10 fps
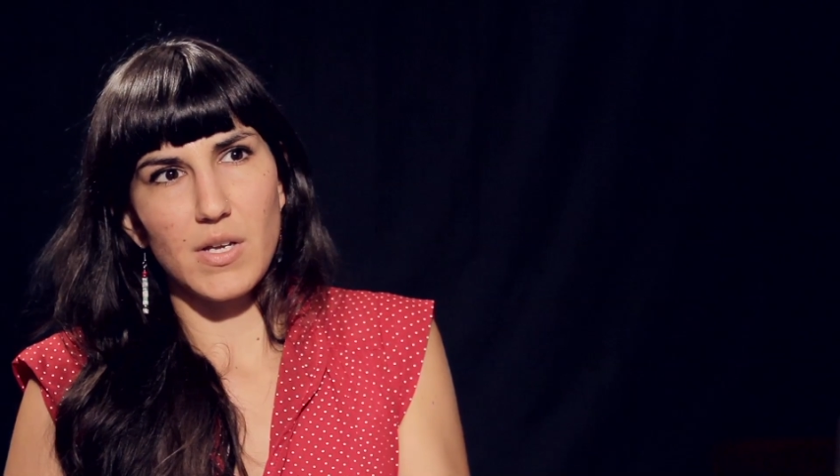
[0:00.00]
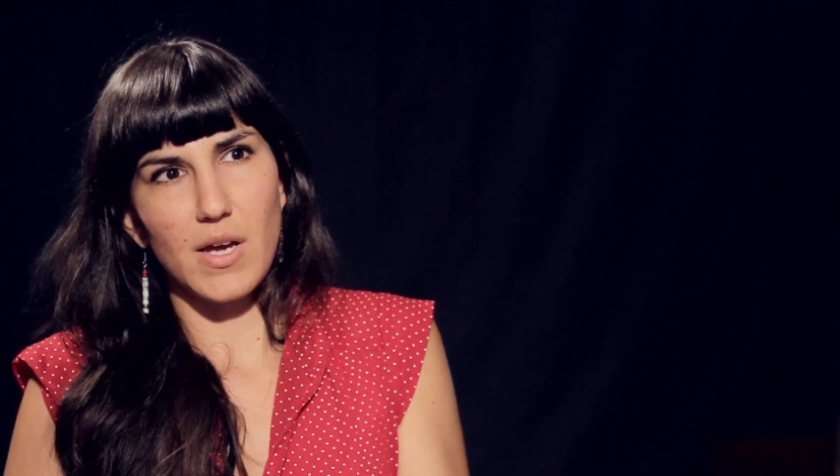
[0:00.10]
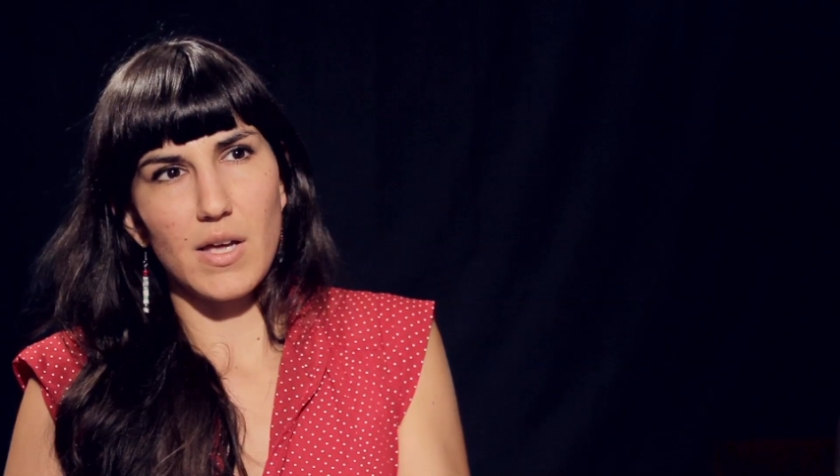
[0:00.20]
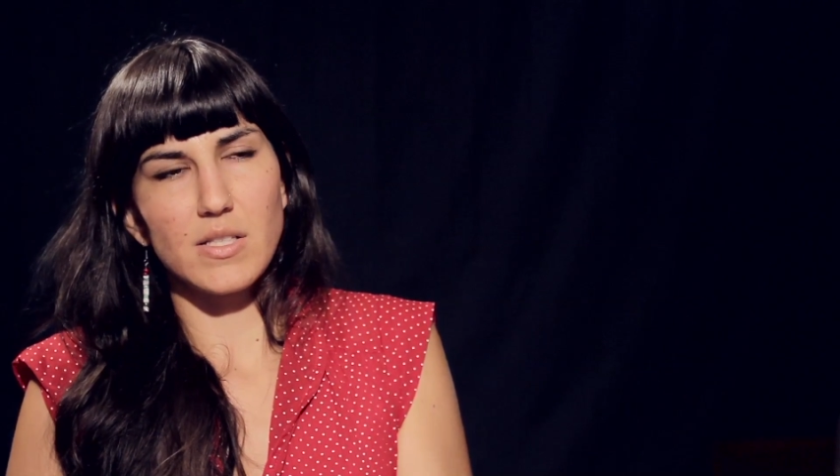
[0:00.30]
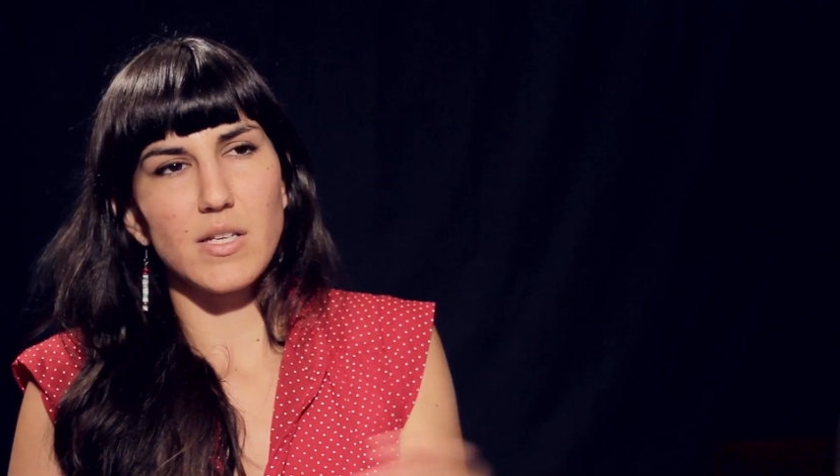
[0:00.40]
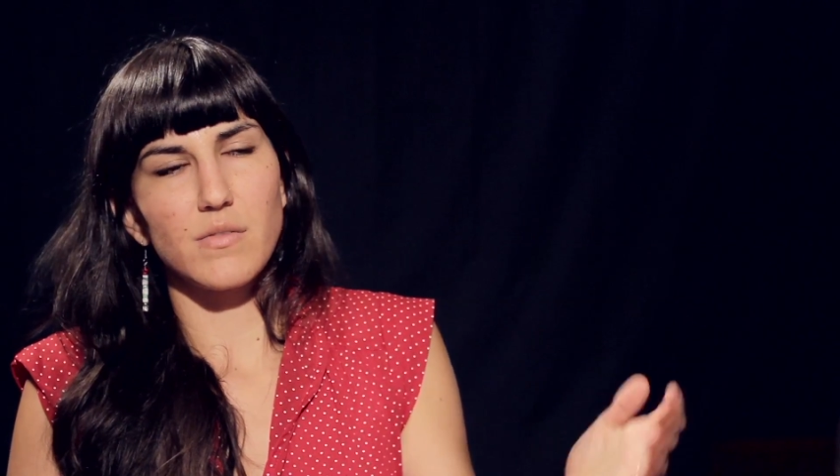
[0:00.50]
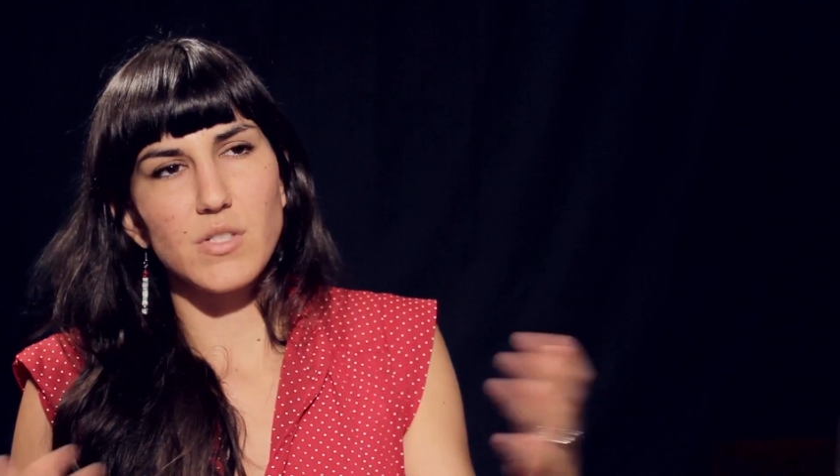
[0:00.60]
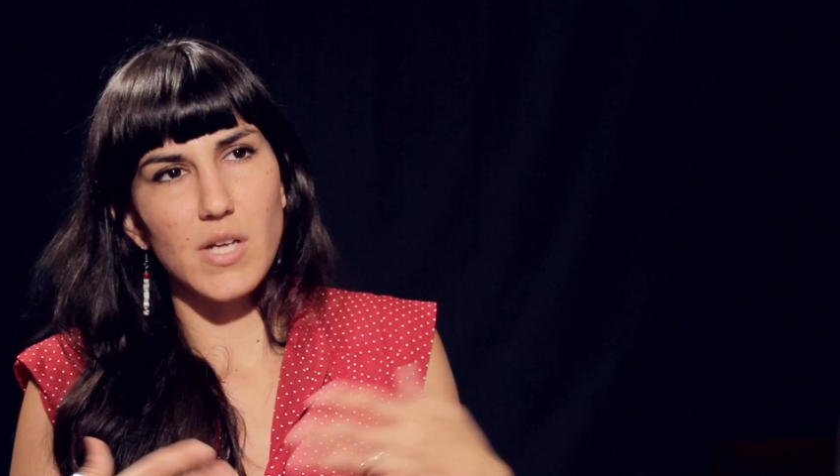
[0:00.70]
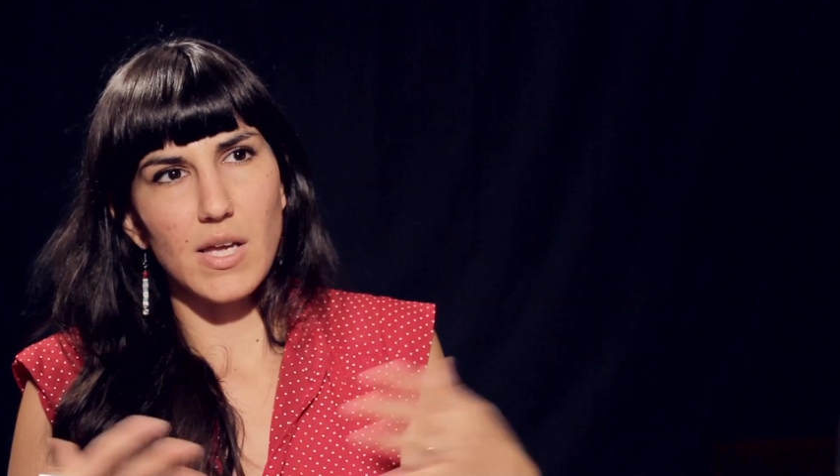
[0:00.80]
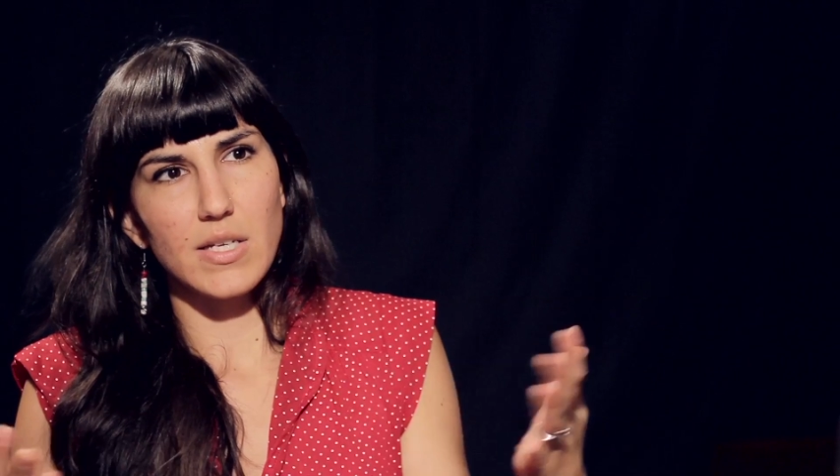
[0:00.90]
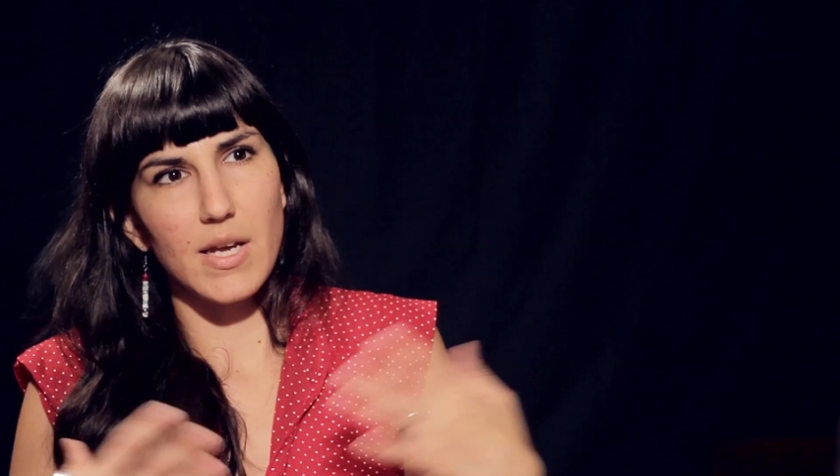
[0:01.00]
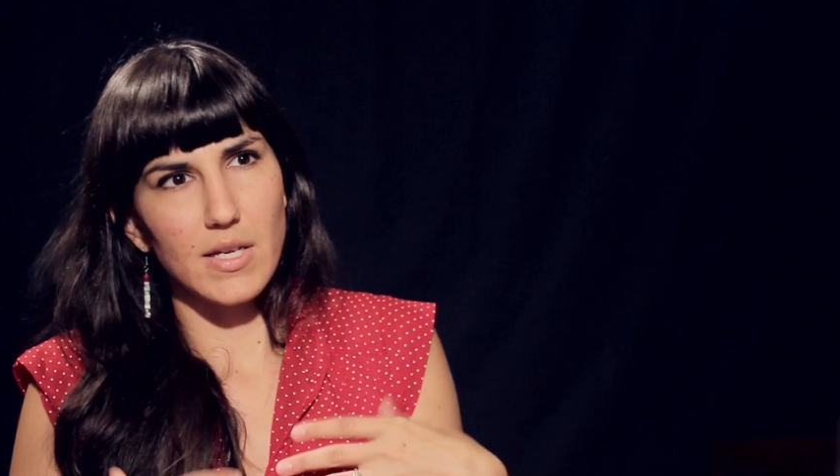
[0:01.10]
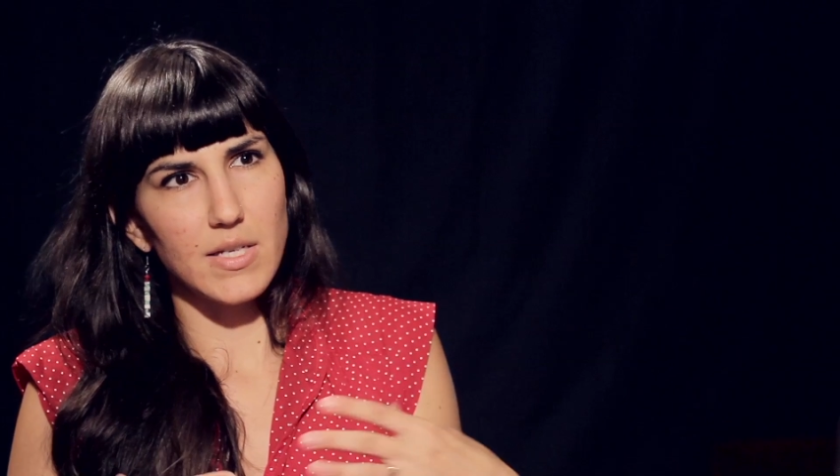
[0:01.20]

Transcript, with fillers: again instead of just taking, taking,